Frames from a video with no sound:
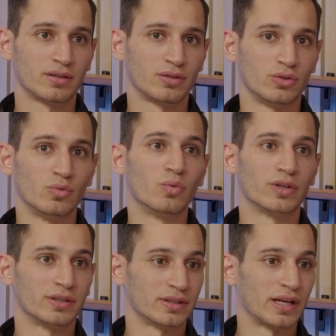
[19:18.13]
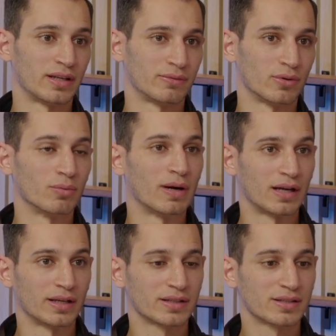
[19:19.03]
who wouldn't get
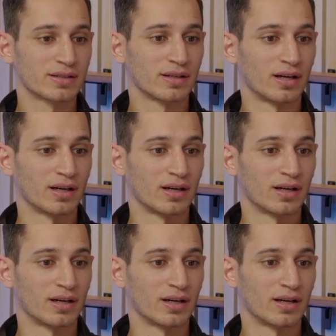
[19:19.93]
robotics